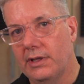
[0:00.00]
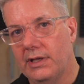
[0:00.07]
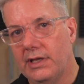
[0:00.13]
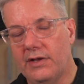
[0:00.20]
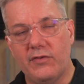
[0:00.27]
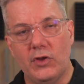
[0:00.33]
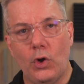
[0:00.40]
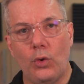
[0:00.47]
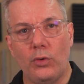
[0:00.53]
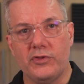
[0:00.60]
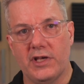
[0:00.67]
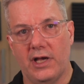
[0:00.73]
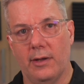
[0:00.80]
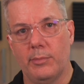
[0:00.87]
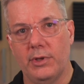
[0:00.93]
If it holds
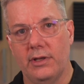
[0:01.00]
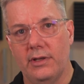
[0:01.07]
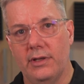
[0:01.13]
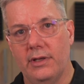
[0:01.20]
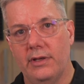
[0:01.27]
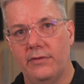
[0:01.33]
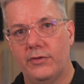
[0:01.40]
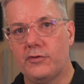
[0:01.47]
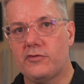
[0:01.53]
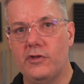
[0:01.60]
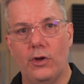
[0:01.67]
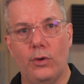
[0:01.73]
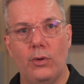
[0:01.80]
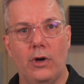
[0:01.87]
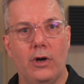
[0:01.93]
up, there's
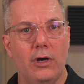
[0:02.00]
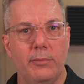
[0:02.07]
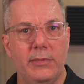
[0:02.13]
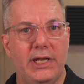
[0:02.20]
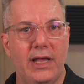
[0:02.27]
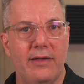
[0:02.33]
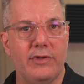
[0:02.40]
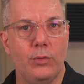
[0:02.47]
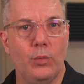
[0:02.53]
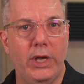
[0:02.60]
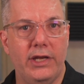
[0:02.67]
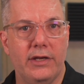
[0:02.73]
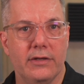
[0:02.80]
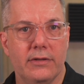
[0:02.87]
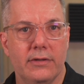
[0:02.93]
no harm in having
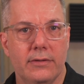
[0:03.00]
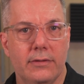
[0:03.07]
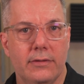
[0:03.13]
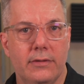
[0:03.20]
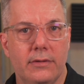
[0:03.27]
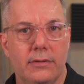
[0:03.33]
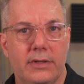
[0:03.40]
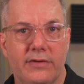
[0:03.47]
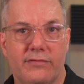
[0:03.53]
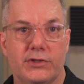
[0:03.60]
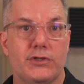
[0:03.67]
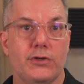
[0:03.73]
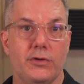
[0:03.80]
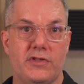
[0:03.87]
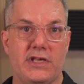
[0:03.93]
waited. If it
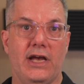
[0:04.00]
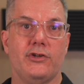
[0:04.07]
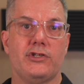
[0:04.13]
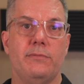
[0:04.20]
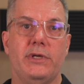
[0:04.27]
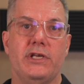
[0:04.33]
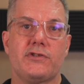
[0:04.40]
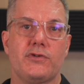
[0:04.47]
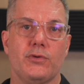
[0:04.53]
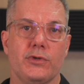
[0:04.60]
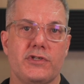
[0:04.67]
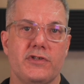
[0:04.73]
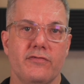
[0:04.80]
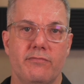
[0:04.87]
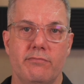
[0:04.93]
turns out to be a
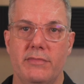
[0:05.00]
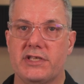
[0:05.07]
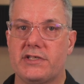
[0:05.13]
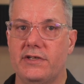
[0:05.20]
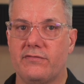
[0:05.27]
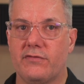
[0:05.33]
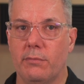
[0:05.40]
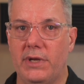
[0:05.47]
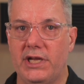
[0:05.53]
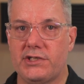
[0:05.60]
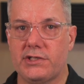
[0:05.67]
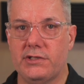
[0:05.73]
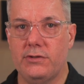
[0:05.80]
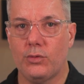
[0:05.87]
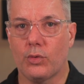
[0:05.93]
source of
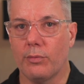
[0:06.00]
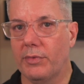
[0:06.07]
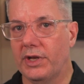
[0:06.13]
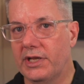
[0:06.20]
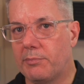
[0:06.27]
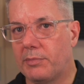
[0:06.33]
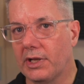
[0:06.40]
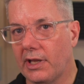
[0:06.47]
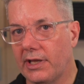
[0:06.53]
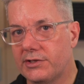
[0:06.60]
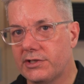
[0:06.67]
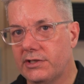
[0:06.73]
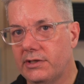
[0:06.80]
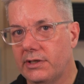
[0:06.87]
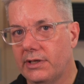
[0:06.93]
misinformation or
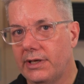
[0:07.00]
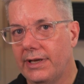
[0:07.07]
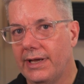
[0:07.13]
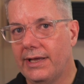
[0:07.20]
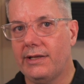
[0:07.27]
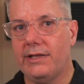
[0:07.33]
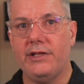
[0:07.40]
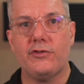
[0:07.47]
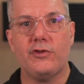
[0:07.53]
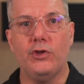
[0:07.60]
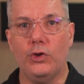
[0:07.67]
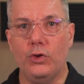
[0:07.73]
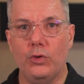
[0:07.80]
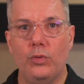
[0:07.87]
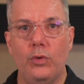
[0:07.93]
manipulation, at least
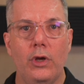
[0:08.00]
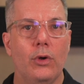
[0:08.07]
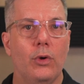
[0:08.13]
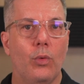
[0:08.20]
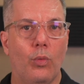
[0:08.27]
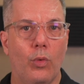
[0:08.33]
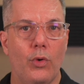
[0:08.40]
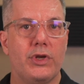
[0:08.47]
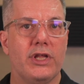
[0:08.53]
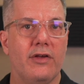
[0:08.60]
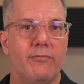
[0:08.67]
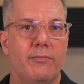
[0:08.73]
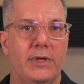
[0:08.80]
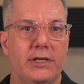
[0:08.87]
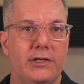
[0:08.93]
you won't
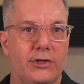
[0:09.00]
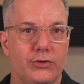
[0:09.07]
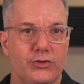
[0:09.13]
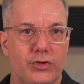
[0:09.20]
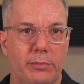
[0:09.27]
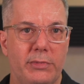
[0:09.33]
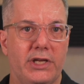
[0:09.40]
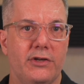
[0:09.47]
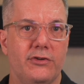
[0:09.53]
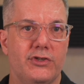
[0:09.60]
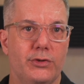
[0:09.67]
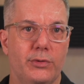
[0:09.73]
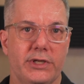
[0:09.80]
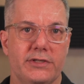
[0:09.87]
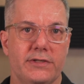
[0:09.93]
have been contributing
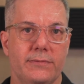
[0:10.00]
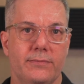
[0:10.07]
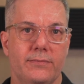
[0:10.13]
to it.